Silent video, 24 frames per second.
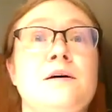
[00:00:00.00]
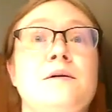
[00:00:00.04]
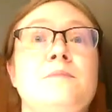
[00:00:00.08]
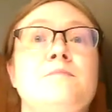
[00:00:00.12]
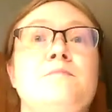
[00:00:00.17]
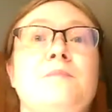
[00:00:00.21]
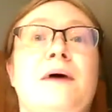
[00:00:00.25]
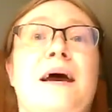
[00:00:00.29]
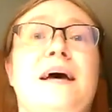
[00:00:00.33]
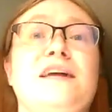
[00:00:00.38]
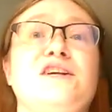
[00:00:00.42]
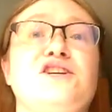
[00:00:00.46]

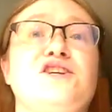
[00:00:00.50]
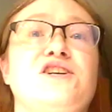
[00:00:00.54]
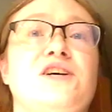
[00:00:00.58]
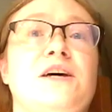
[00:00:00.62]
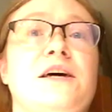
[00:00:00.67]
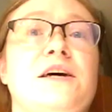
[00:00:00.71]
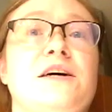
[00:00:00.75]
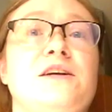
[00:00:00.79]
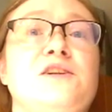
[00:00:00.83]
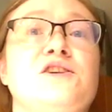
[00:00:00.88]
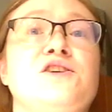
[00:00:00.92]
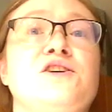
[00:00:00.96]
Matte
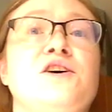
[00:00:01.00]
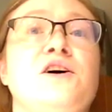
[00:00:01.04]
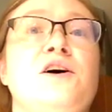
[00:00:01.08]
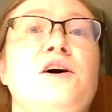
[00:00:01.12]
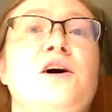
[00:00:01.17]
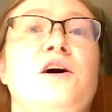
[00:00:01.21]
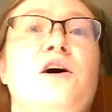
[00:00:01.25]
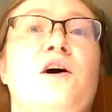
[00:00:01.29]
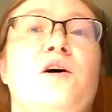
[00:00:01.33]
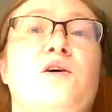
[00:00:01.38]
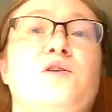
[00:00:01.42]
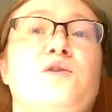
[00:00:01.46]
shades
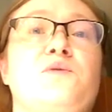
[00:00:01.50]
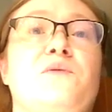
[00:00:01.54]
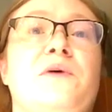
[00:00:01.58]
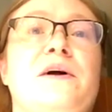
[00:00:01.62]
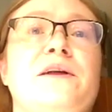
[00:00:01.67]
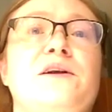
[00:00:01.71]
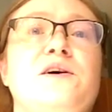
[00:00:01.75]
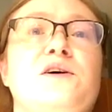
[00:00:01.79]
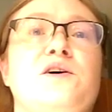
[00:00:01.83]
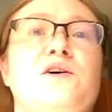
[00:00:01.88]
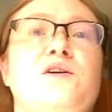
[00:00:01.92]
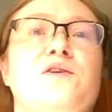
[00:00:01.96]
are the way
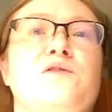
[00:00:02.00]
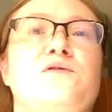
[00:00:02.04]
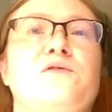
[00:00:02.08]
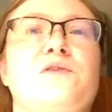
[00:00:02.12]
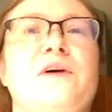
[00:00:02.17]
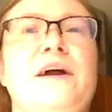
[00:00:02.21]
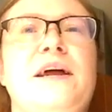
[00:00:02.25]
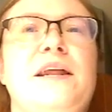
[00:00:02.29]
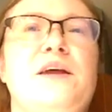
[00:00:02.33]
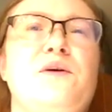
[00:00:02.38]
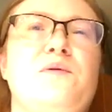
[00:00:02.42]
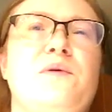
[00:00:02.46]
to go for
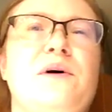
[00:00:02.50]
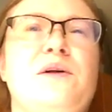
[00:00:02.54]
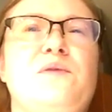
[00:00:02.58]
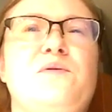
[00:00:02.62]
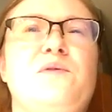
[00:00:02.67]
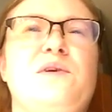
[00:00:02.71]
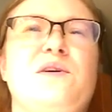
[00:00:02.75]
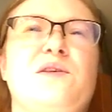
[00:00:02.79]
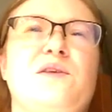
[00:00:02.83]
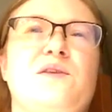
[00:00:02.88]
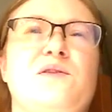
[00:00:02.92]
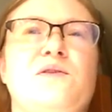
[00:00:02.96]
anyone
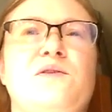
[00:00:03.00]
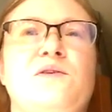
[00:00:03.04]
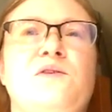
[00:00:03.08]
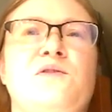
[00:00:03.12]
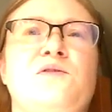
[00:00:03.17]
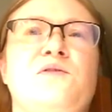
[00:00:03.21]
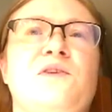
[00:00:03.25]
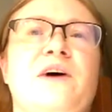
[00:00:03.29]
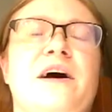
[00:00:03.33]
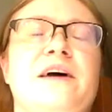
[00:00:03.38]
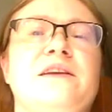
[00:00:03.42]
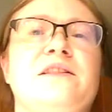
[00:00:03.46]
with
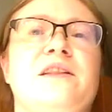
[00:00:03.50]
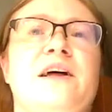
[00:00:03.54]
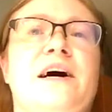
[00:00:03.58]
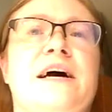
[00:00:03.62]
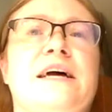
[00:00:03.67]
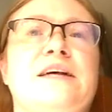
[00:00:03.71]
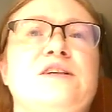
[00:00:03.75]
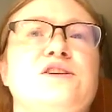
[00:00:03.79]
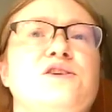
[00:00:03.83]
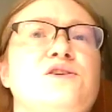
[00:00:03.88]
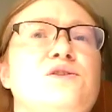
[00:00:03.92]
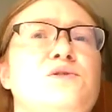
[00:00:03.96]
fine
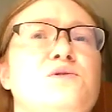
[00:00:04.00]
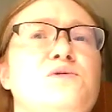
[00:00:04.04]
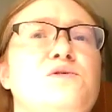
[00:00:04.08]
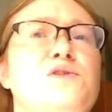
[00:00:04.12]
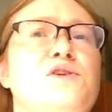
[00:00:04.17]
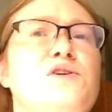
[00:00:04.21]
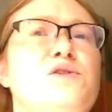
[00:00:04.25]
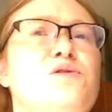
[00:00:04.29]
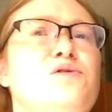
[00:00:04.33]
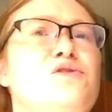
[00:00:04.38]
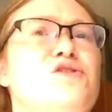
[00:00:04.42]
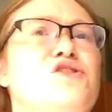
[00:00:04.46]
lines, so
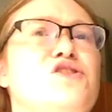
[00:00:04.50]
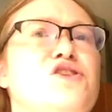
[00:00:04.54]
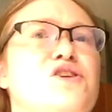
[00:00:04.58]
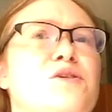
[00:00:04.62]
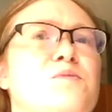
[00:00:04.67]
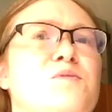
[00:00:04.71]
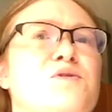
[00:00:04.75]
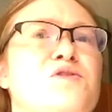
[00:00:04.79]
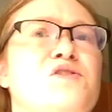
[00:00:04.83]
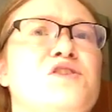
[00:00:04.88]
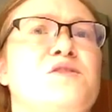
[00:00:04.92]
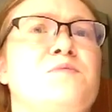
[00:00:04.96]
use
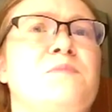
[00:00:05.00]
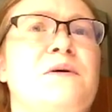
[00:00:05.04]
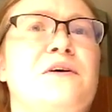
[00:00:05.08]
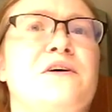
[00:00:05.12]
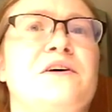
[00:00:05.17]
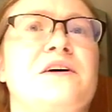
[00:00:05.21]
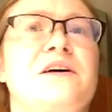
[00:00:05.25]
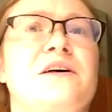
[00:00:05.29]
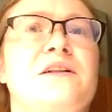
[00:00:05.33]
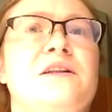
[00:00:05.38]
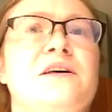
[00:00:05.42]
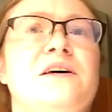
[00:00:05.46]
shimmer
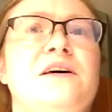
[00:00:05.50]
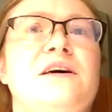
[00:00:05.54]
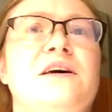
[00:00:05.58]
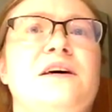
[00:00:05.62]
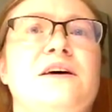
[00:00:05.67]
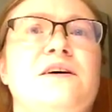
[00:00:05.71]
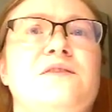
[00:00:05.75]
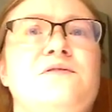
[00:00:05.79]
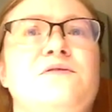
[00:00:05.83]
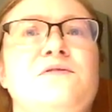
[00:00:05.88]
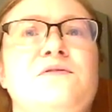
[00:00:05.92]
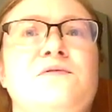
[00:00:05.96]
sparingly
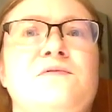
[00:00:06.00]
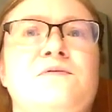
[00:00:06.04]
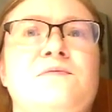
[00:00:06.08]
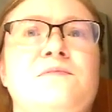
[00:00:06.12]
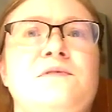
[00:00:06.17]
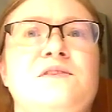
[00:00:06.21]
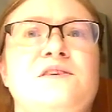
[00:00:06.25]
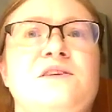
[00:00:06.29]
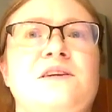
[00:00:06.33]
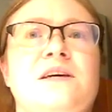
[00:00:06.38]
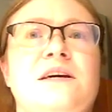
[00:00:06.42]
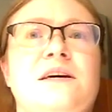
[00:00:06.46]
if
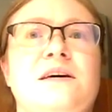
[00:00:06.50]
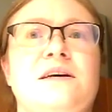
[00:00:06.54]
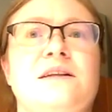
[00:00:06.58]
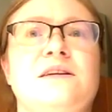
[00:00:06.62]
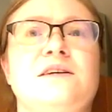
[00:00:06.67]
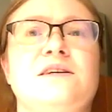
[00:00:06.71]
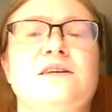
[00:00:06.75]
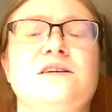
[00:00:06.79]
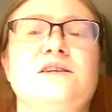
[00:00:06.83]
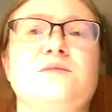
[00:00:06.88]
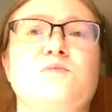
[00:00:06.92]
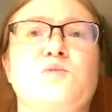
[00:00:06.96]
skin
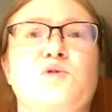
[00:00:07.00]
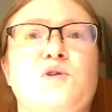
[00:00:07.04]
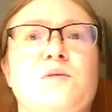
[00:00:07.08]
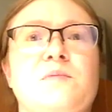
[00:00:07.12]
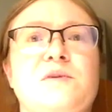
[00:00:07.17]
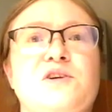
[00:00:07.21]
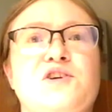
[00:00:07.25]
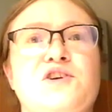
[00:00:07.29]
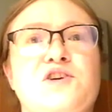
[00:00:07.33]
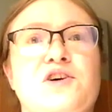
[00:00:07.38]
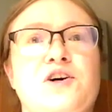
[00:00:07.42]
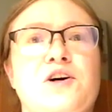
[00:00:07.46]
is more
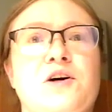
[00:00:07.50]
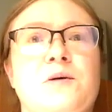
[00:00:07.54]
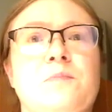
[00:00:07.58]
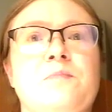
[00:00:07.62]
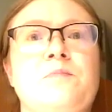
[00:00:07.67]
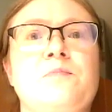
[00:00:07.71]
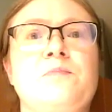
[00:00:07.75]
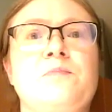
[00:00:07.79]
mature.